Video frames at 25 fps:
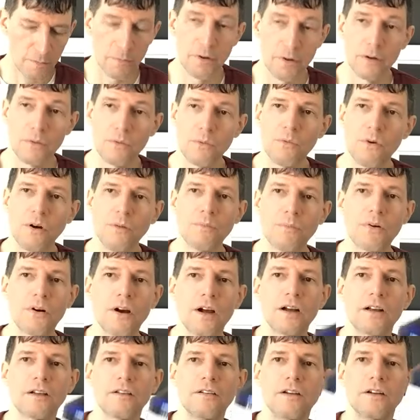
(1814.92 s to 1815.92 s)
But one
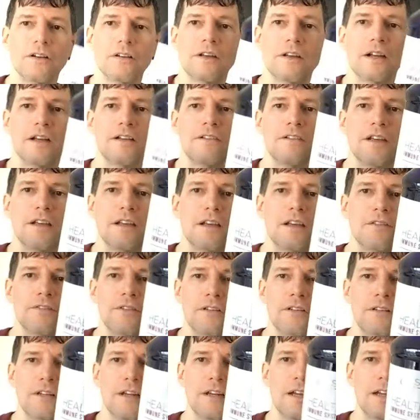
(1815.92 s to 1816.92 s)
product here that I take
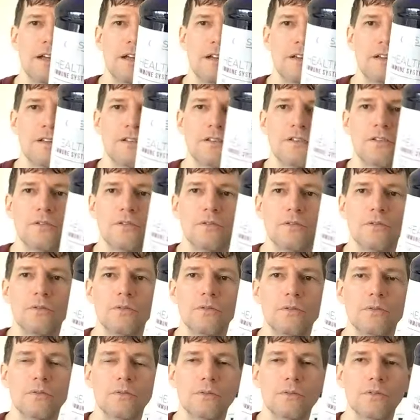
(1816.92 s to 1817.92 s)
every day
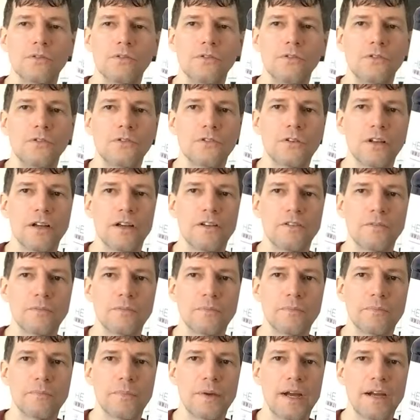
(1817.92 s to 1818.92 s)
to
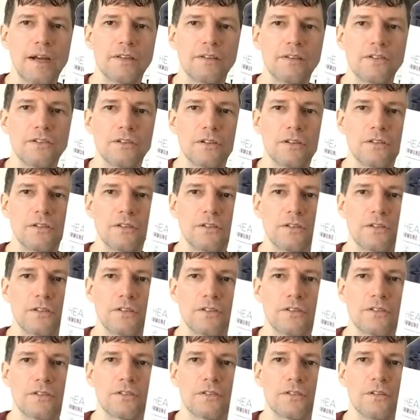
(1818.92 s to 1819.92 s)
neutralize pathogens
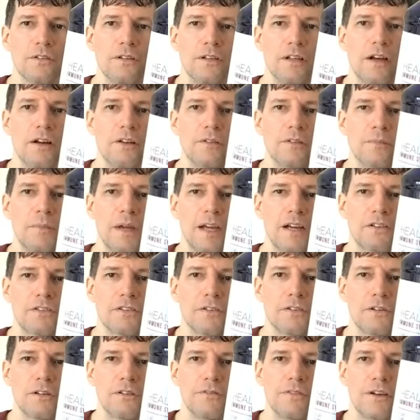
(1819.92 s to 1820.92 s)
is Health
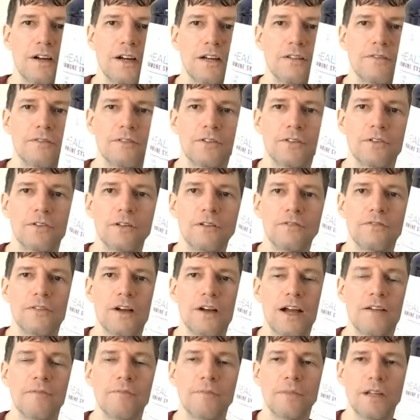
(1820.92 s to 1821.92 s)
Max 35.
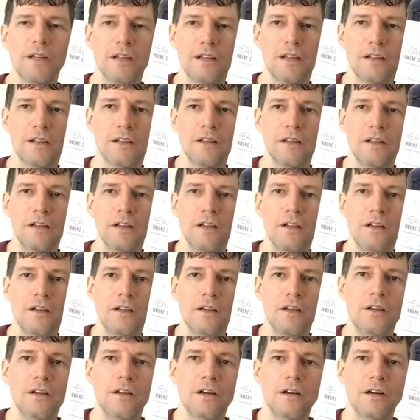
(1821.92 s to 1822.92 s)
35 meaning
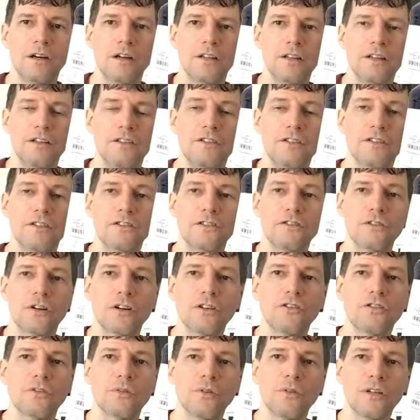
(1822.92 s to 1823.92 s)
uh, this is
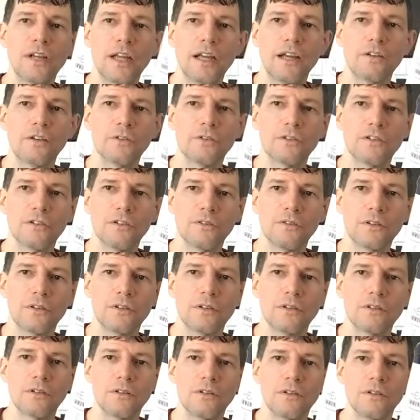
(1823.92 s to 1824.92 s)
structural
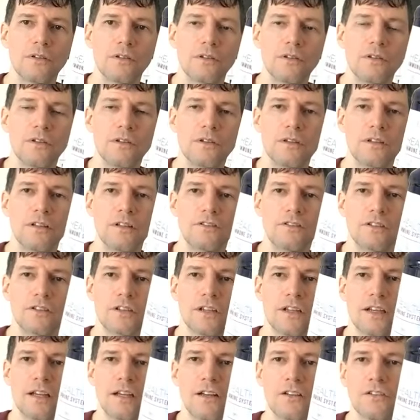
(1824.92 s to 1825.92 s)
nanosilver.
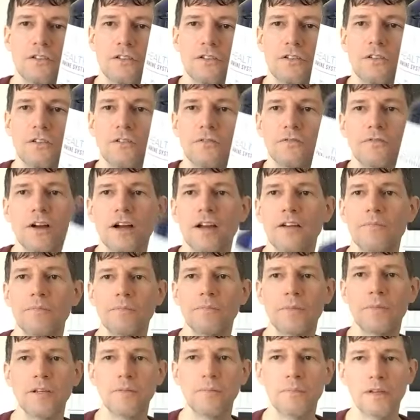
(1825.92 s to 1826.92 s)
This has 35
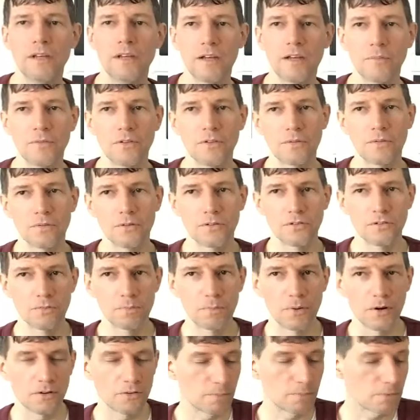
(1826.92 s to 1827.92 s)
ppms, which
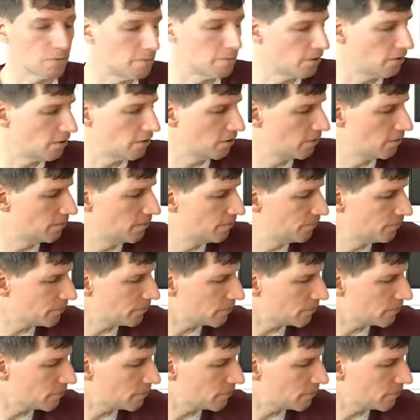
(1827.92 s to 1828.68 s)
is parts per million.